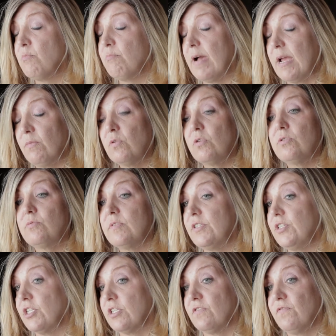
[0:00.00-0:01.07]
My world
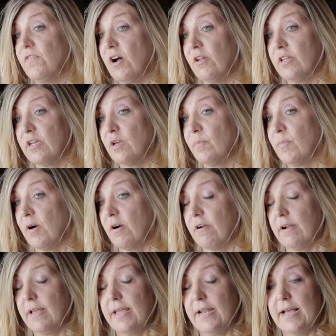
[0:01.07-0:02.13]
was just falling
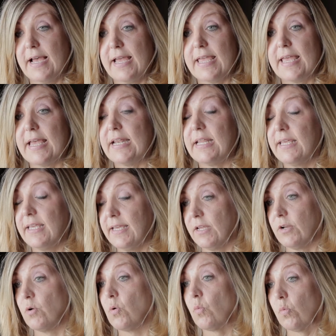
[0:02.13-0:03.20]
apart, and I had
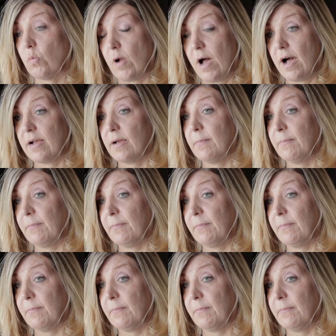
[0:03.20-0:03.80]
hit rock